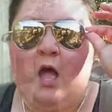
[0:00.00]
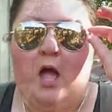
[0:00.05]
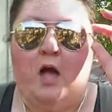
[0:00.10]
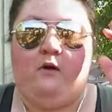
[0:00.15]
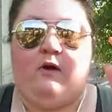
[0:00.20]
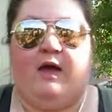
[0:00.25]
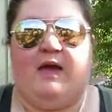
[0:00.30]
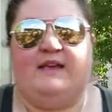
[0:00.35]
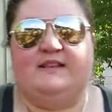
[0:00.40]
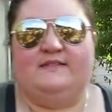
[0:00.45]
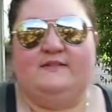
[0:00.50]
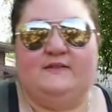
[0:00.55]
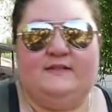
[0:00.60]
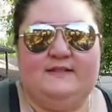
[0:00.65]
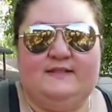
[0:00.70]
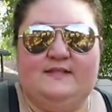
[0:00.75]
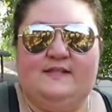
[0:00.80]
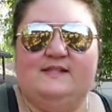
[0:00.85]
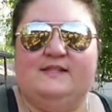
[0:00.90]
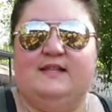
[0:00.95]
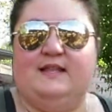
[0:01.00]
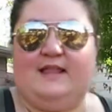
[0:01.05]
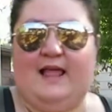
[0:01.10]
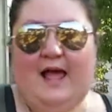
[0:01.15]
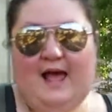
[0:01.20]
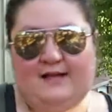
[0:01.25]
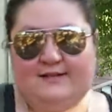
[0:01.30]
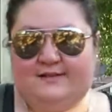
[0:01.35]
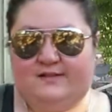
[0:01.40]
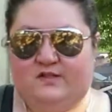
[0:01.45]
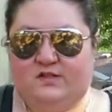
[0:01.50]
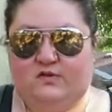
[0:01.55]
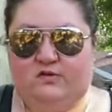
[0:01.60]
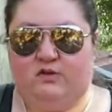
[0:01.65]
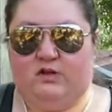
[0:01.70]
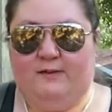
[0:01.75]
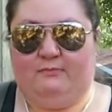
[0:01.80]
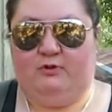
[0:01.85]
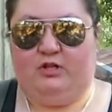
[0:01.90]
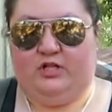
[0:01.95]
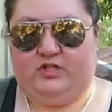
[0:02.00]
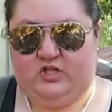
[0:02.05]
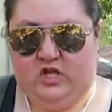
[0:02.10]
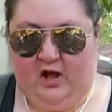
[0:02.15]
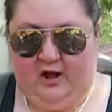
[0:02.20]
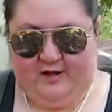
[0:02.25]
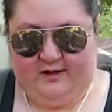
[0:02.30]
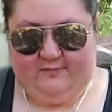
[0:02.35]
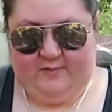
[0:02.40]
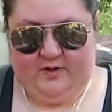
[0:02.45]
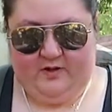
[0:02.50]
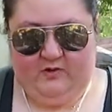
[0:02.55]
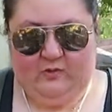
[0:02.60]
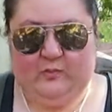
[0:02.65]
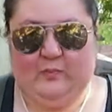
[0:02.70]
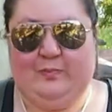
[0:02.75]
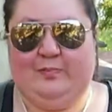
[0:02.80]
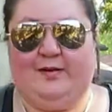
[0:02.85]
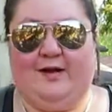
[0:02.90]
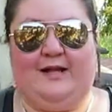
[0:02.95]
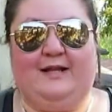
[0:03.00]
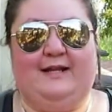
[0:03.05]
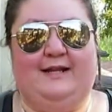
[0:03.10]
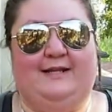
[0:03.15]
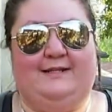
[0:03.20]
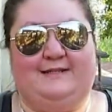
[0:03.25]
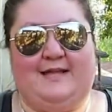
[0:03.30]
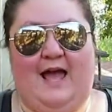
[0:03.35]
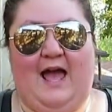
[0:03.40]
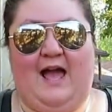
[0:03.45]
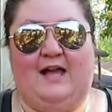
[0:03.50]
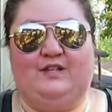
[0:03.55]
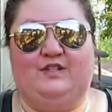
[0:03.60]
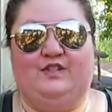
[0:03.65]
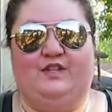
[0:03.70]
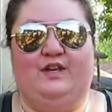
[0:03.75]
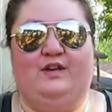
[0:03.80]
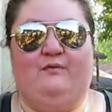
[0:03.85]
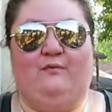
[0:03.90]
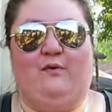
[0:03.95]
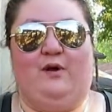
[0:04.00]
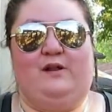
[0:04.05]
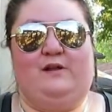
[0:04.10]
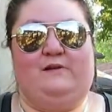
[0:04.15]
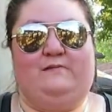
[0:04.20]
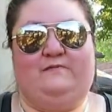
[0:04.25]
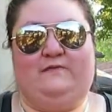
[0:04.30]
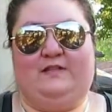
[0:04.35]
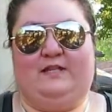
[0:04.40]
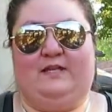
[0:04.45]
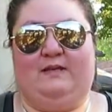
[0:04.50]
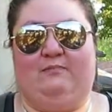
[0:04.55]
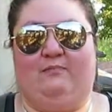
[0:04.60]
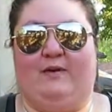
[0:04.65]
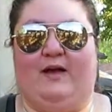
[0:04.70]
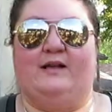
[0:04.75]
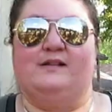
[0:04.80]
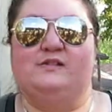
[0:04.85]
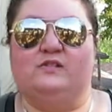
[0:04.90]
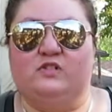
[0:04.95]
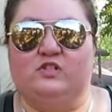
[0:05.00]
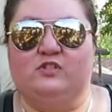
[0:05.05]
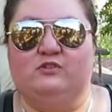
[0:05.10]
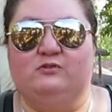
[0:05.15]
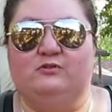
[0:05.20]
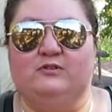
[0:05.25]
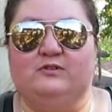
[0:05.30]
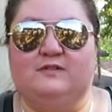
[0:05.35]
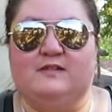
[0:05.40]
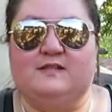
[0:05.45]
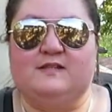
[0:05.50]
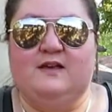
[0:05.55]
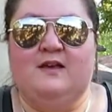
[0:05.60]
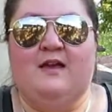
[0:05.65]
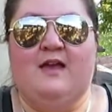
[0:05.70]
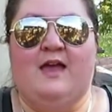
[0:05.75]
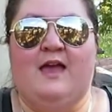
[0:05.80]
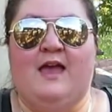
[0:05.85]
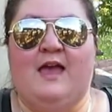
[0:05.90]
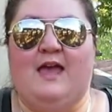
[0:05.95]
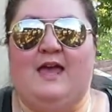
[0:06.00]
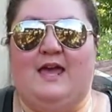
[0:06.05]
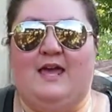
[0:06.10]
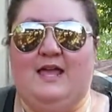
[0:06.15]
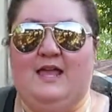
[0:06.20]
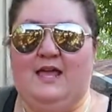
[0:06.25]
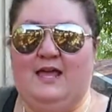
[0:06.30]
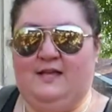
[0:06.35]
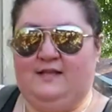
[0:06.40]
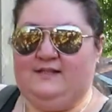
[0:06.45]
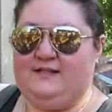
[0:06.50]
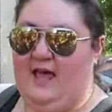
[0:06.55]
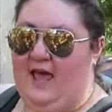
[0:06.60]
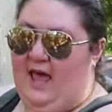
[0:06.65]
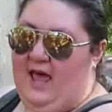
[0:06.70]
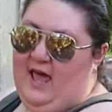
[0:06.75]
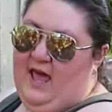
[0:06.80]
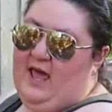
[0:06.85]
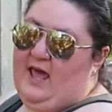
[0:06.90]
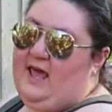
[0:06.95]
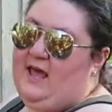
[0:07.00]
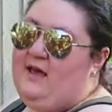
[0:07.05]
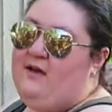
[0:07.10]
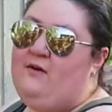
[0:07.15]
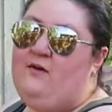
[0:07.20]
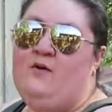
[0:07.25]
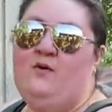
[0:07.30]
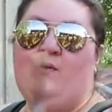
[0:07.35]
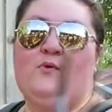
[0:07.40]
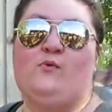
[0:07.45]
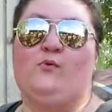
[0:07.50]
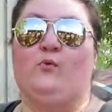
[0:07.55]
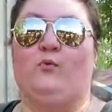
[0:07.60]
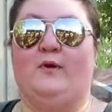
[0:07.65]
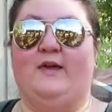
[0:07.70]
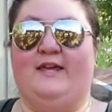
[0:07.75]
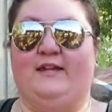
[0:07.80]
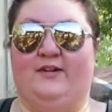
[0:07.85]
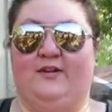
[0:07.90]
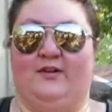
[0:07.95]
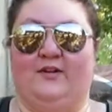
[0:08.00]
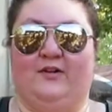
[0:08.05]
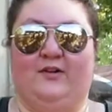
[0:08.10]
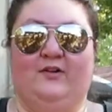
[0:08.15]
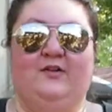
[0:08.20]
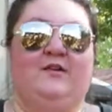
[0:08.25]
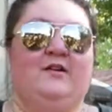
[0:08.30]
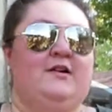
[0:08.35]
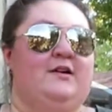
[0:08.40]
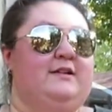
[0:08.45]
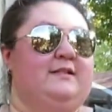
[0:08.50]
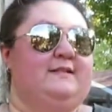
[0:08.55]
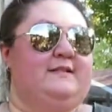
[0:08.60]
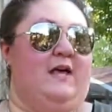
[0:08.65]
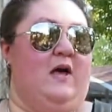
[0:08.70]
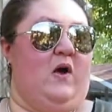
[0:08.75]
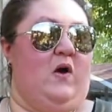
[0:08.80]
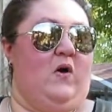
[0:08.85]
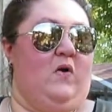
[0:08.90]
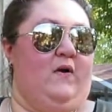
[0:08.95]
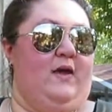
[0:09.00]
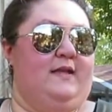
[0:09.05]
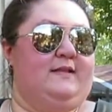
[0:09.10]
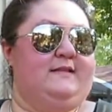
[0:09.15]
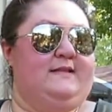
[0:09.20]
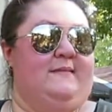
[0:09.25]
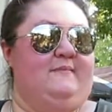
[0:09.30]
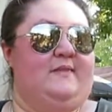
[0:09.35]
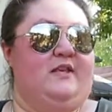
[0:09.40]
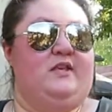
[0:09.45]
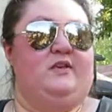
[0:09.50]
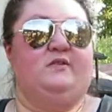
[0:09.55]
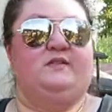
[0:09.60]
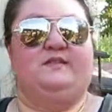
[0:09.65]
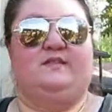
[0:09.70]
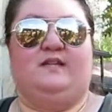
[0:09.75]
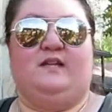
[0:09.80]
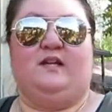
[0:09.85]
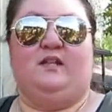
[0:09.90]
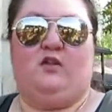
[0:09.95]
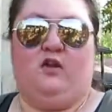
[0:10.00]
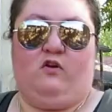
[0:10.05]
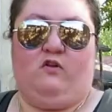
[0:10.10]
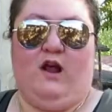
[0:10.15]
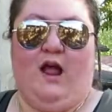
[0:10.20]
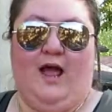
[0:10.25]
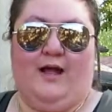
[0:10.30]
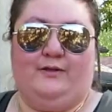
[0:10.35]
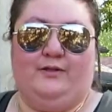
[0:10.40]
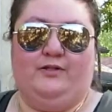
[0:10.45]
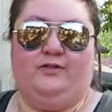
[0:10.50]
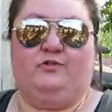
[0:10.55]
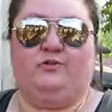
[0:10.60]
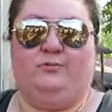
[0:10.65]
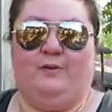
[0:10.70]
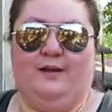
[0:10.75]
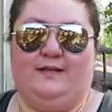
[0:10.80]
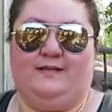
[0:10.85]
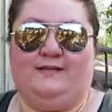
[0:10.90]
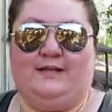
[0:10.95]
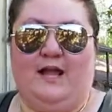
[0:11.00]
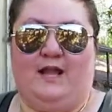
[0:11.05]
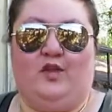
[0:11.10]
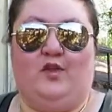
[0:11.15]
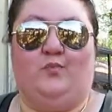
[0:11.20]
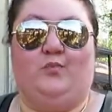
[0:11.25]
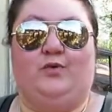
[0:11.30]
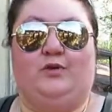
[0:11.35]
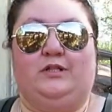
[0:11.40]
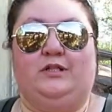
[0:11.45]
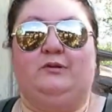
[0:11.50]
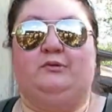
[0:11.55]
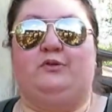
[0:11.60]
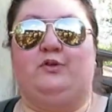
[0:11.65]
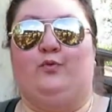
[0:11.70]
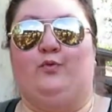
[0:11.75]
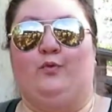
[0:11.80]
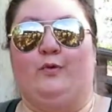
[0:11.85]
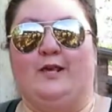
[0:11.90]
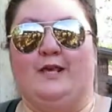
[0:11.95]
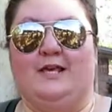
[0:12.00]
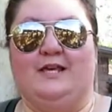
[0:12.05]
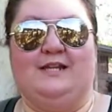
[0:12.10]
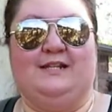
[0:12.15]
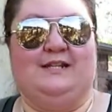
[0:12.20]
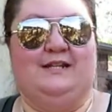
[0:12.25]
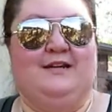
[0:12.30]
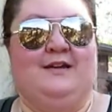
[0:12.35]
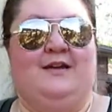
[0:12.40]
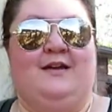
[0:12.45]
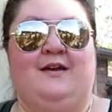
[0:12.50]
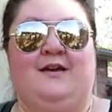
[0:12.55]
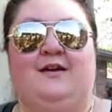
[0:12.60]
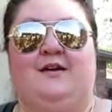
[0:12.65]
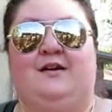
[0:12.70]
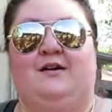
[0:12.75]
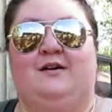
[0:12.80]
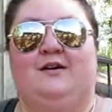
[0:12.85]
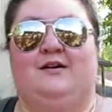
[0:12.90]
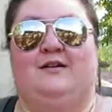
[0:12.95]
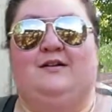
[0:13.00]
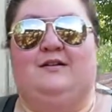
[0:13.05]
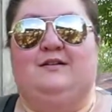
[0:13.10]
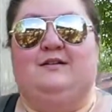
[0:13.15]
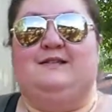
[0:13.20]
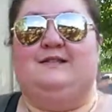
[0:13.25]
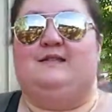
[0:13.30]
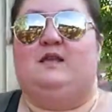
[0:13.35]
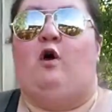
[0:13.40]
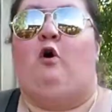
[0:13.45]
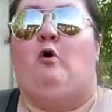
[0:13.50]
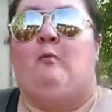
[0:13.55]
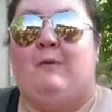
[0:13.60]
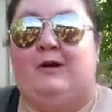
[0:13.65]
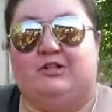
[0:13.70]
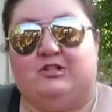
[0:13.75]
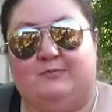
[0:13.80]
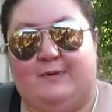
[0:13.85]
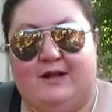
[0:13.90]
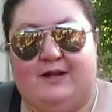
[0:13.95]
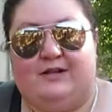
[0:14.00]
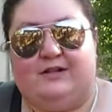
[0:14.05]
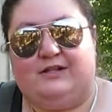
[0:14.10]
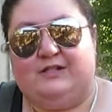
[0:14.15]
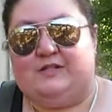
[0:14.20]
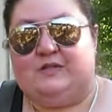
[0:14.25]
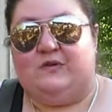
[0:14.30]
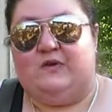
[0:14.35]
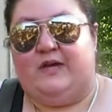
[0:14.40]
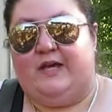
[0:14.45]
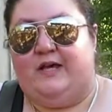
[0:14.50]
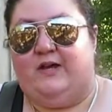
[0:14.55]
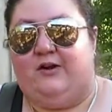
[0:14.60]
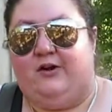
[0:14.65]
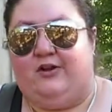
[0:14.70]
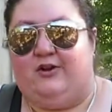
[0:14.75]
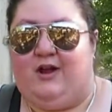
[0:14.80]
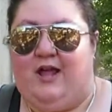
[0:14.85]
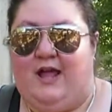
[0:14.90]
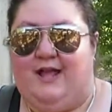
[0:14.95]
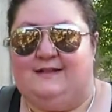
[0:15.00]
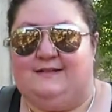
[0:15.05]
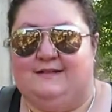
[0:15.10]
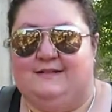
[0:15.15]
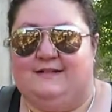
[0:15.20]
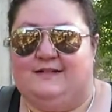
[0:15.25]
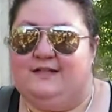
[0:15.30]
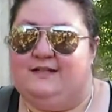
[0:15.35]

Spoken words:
Okay, so this is the last tool I'm going to talk about, but it's actually one of the best tools. It is a weeder. So it's something you stick in the ground, you twist, and you pull out the weed. So much better than doing it on your hands and